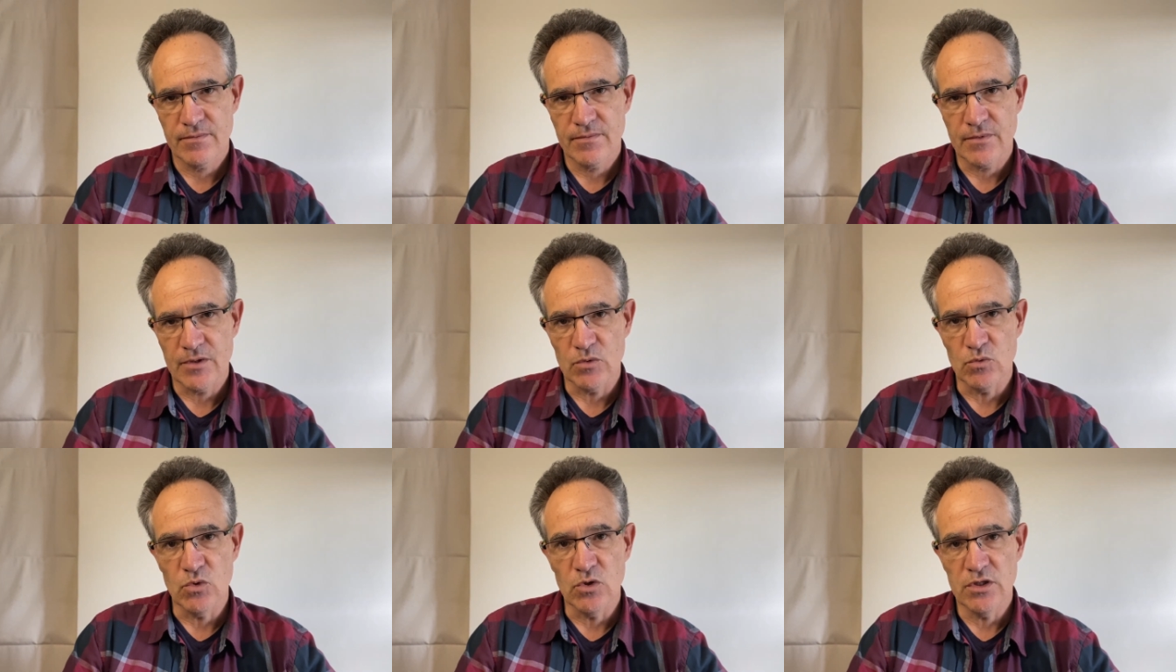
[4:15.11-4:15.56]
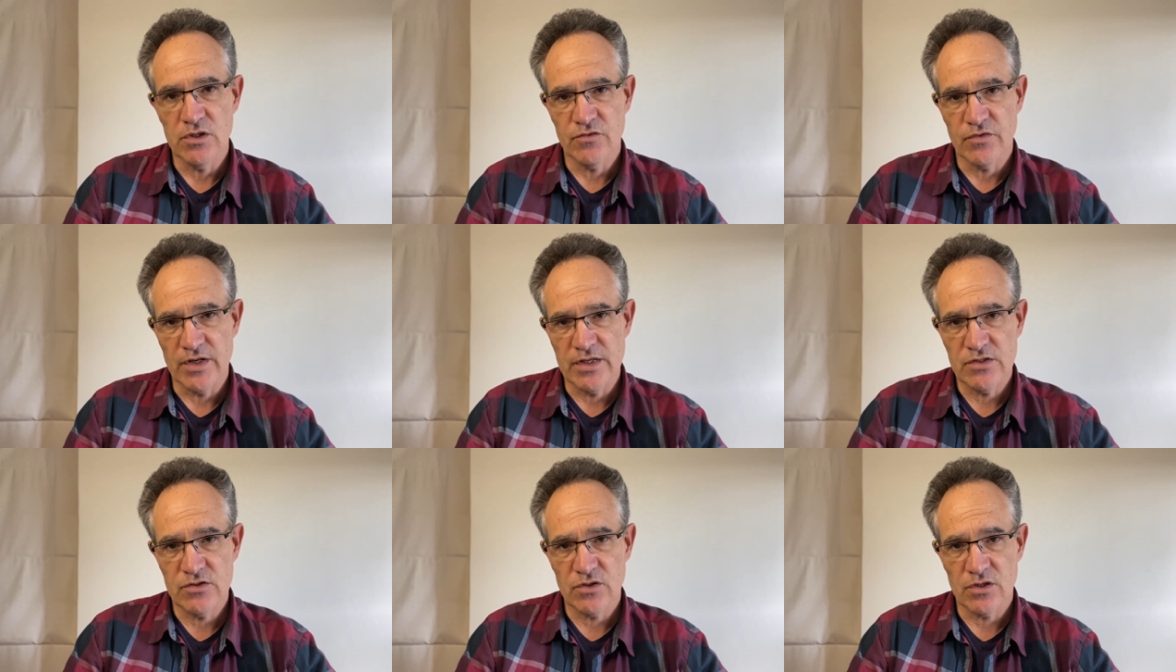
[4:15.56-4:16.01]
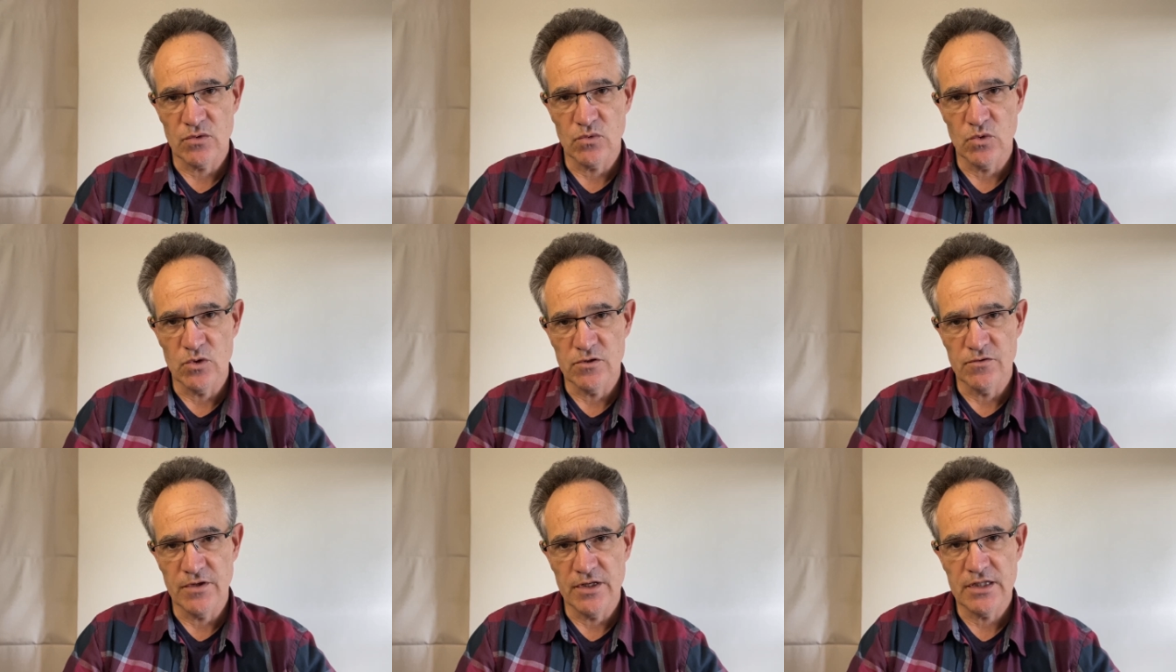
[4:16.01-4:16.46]
World events, do it on world
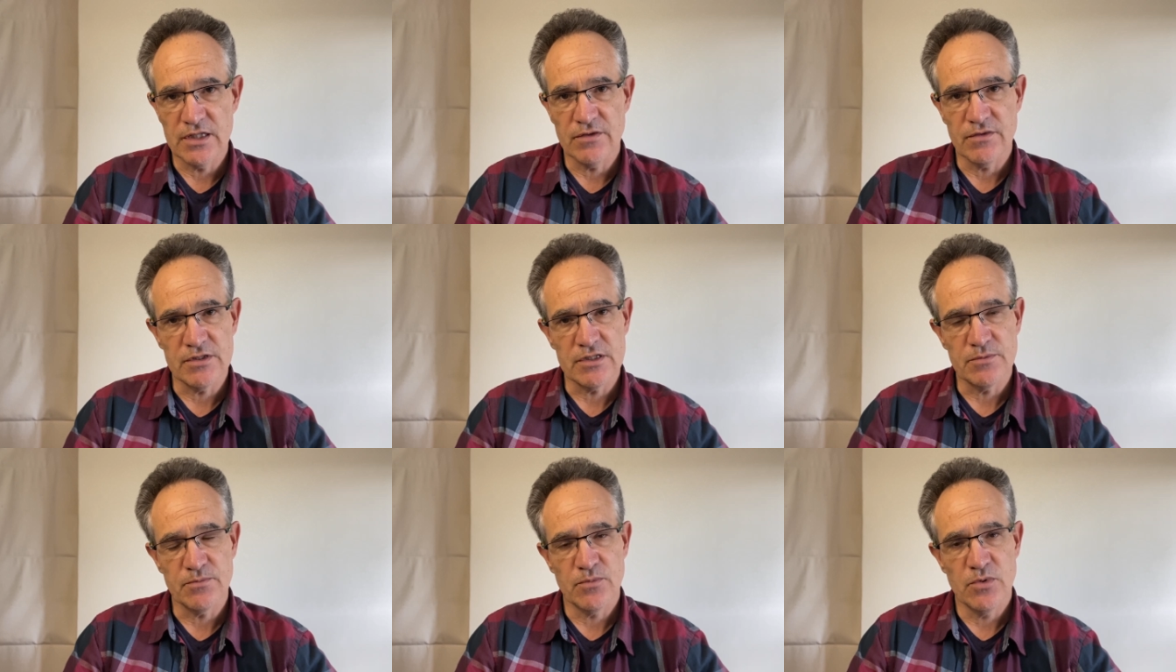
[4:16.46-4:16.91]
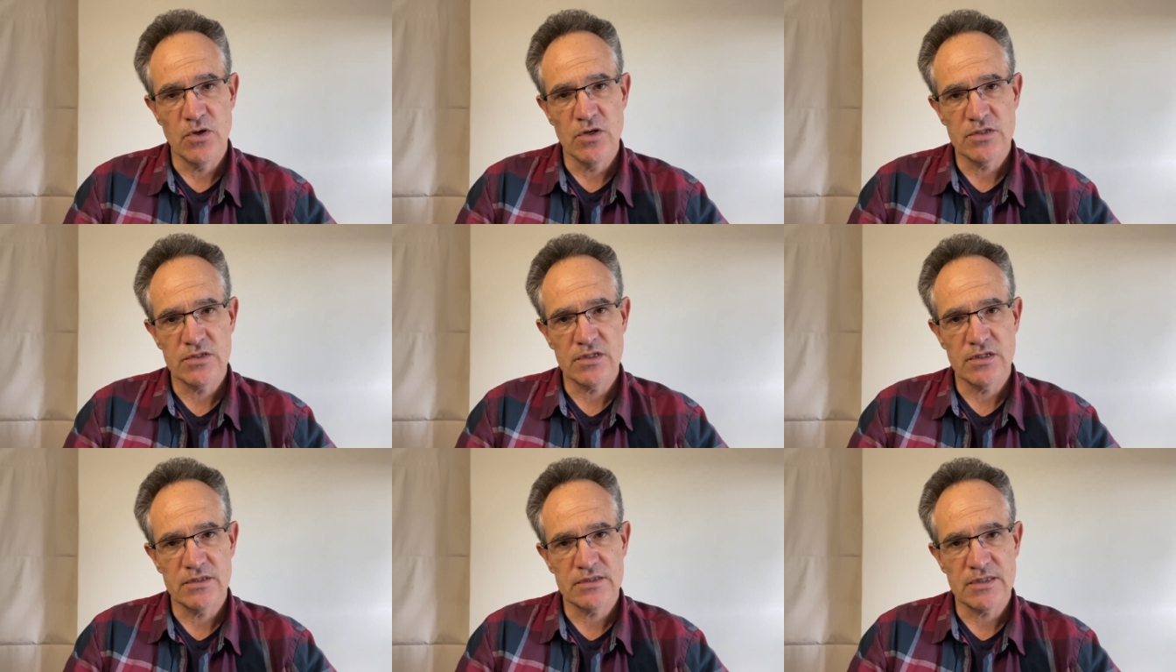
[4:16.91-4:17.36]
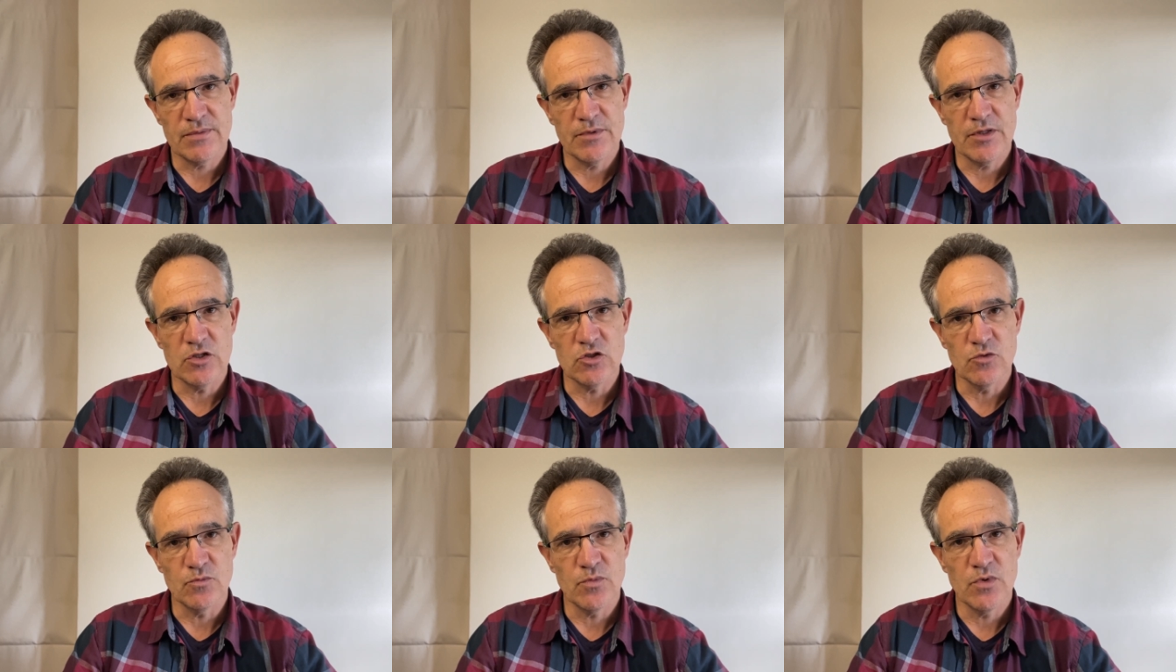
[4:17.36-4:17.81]
event. If it's a personal, something in
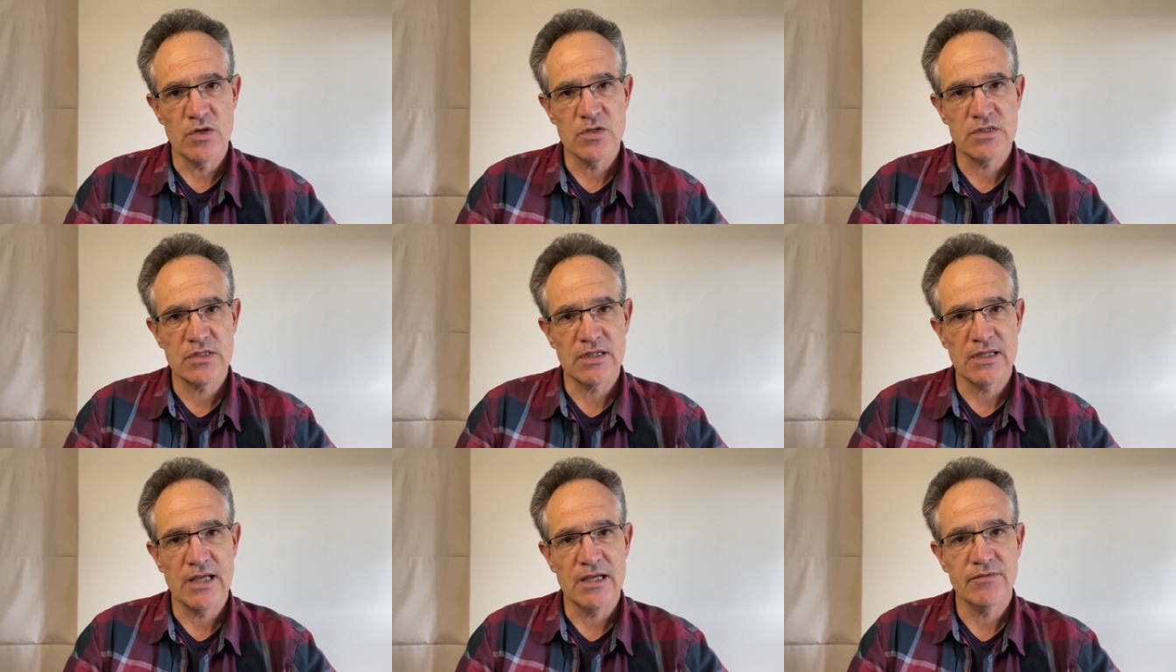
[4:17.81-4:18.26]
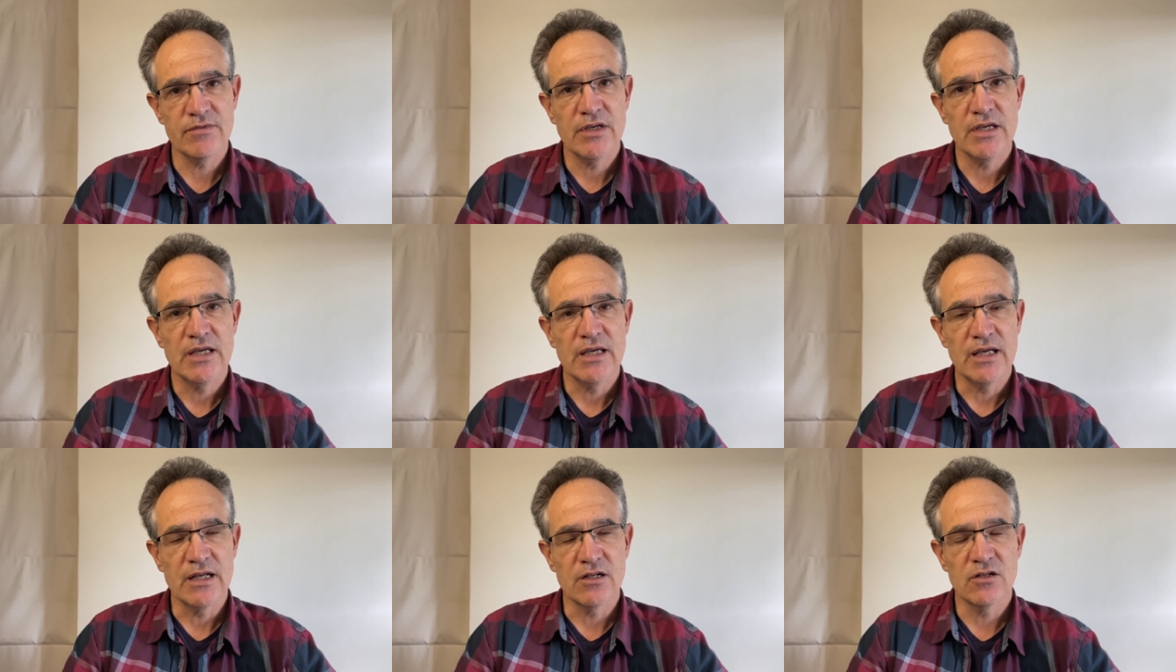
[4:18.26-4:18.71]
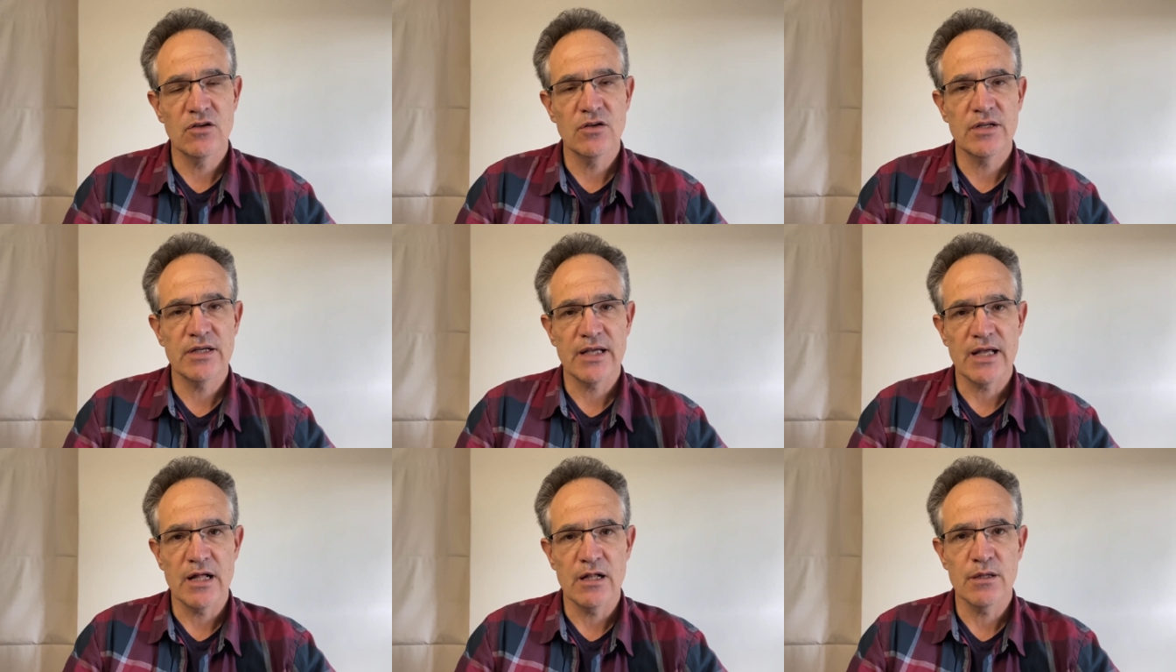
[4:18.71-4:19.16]
your personal life, including
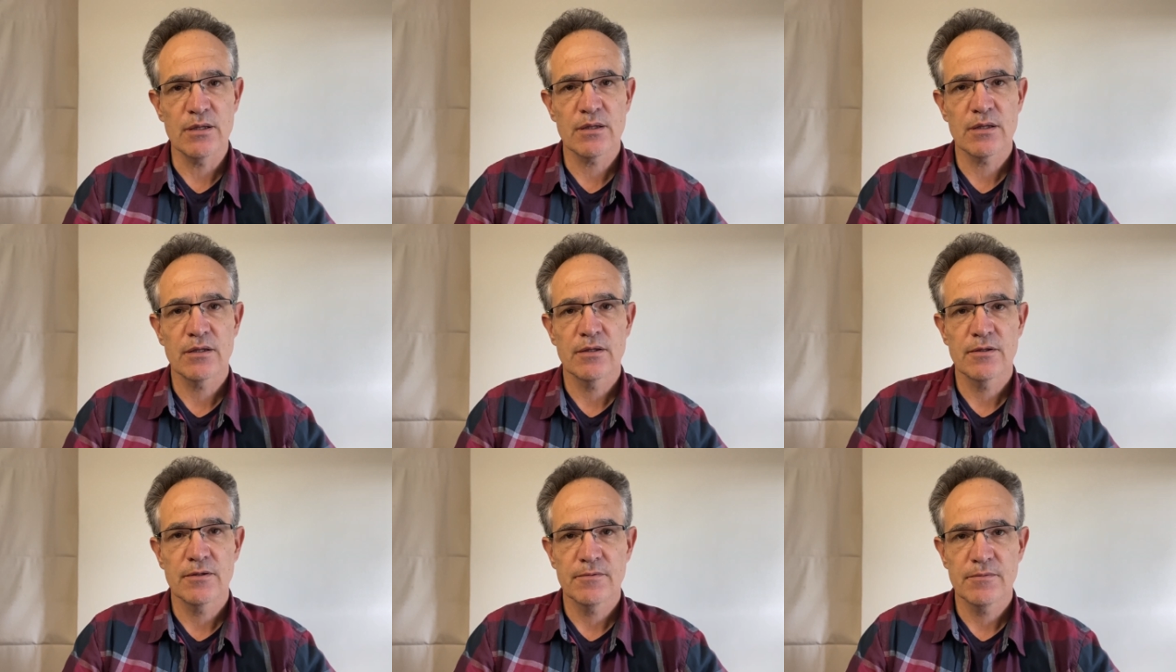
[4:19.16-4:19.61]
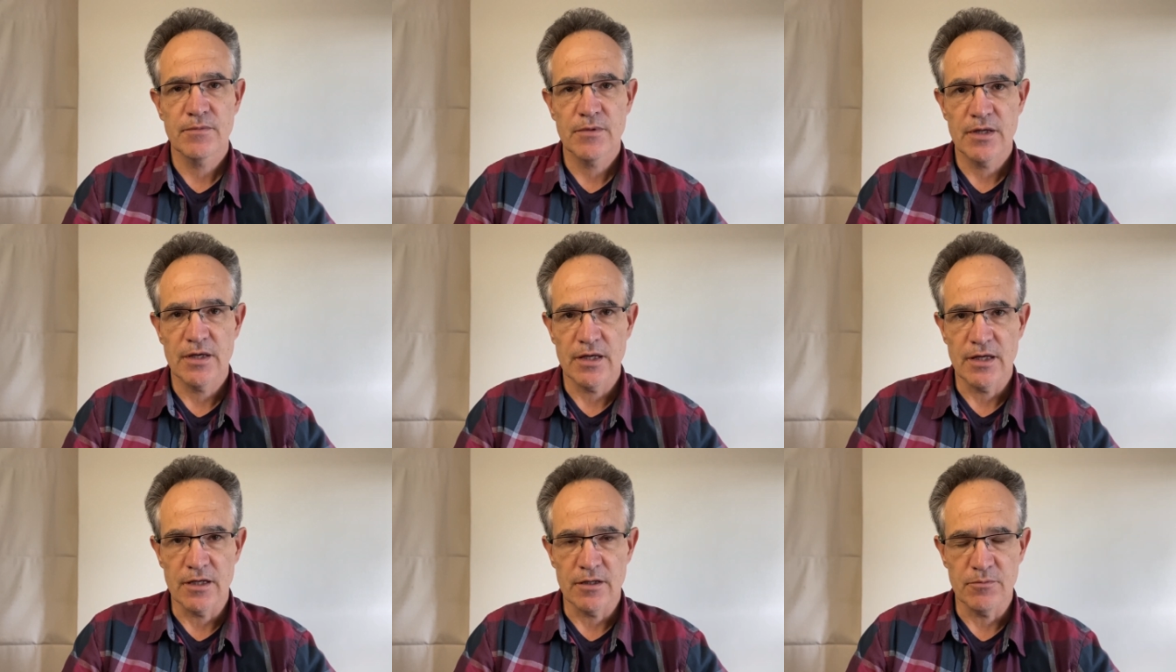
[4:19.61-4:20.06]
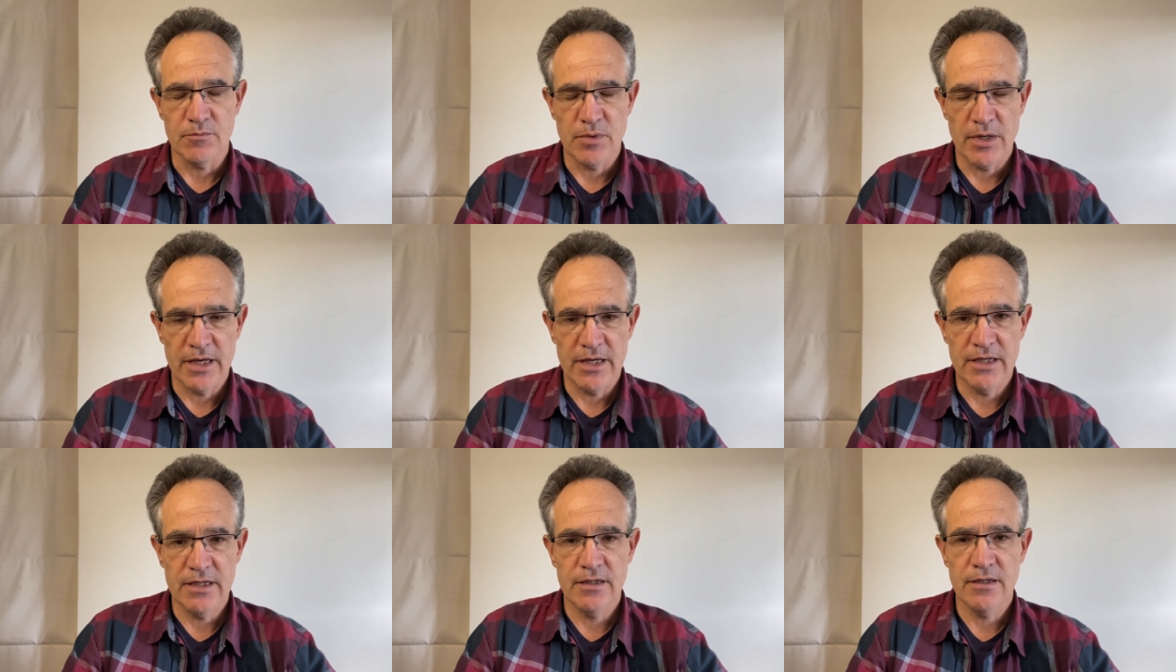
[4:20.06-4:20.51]
health,
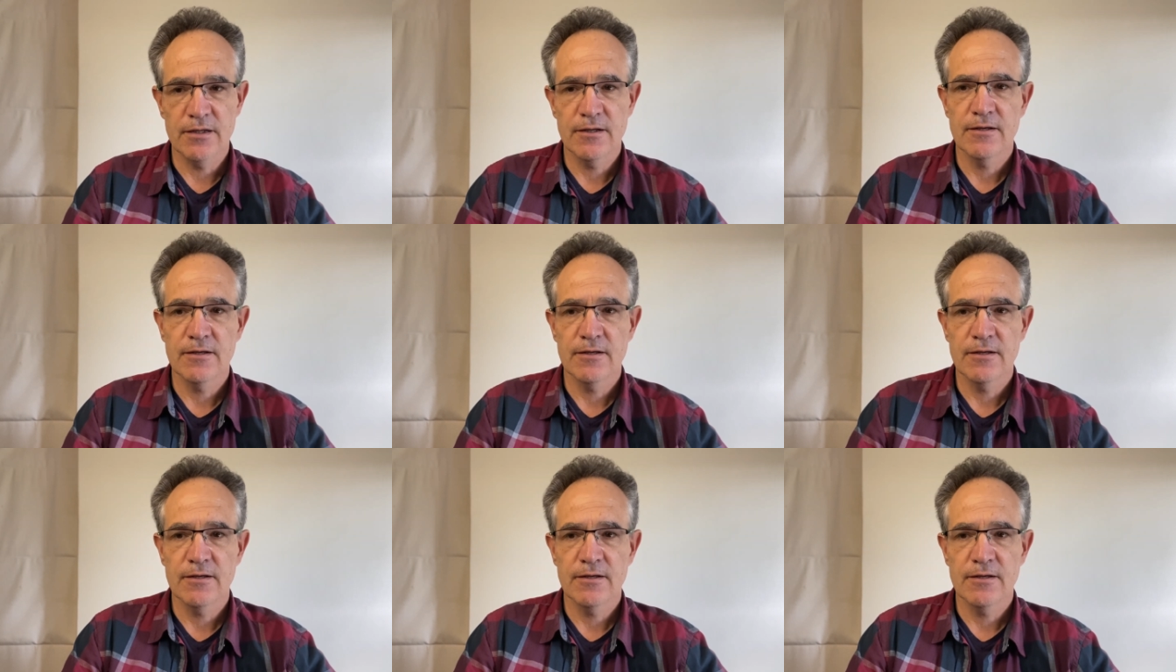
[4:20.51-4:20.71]
pain,